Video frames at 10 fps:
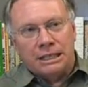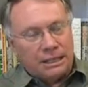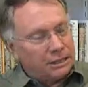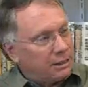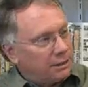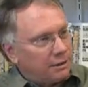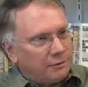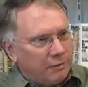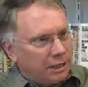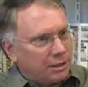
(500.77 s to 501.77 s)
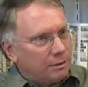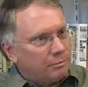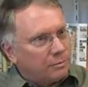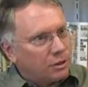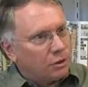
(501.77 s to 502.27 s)
is that the
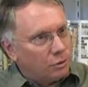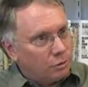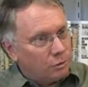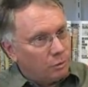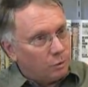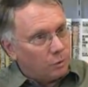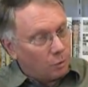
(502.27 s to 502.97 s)
victims who